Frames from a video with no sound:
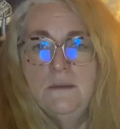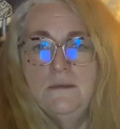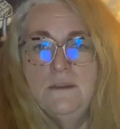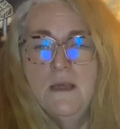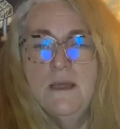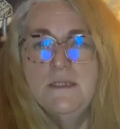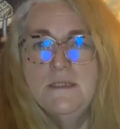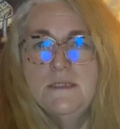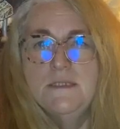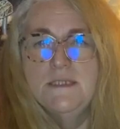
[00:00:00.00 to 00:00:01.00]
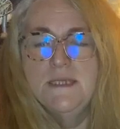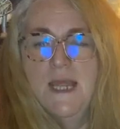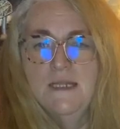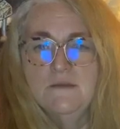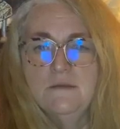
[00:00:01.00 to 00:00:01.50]
Did I
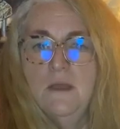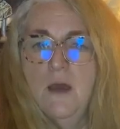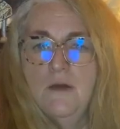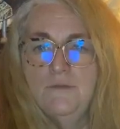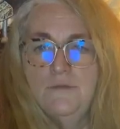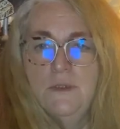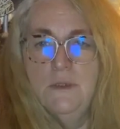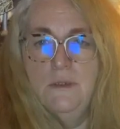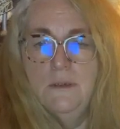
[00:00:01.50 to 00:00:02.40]
detect laughter?